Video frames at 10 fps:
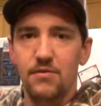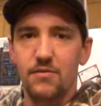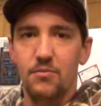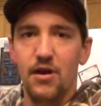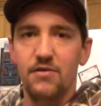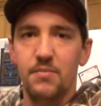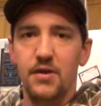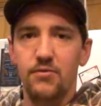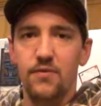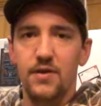some
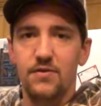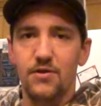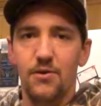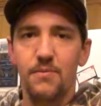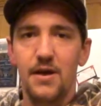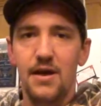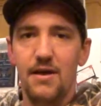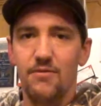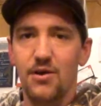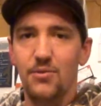recipes with it. So
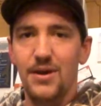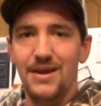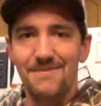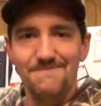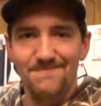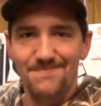have a great week.